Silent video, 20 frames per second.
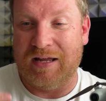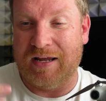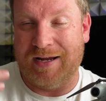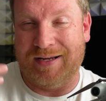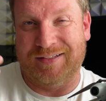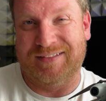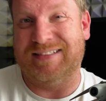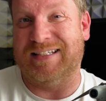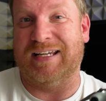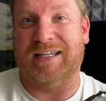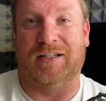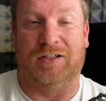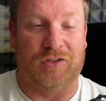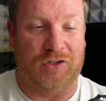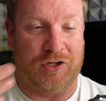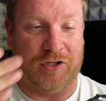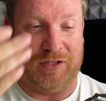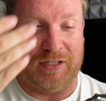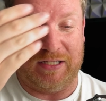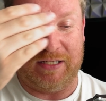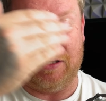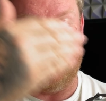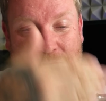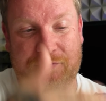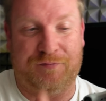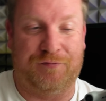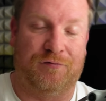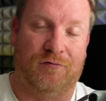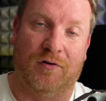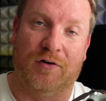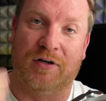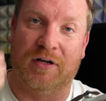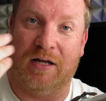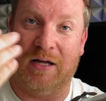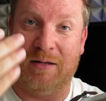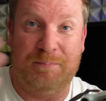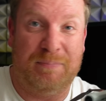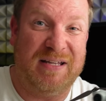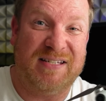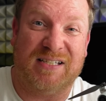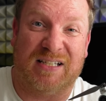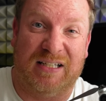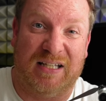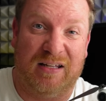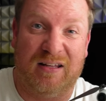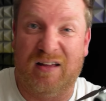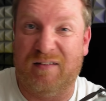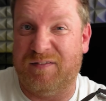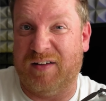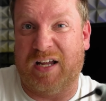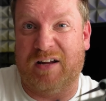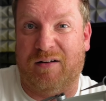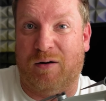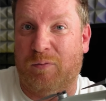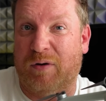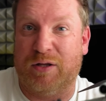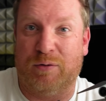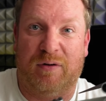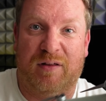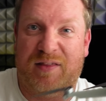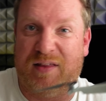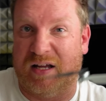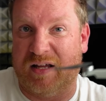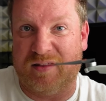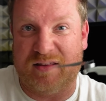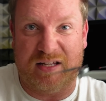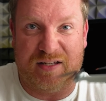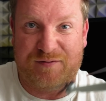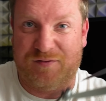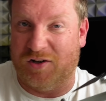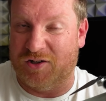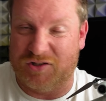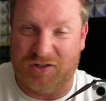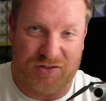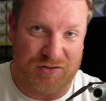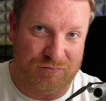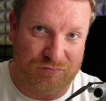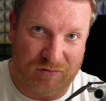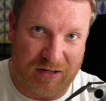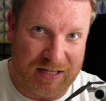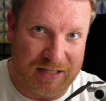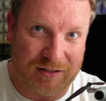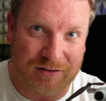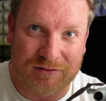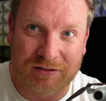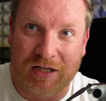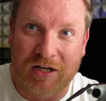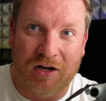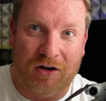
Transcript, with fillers: and take a look at the front and basically figure out whether we think these photos are real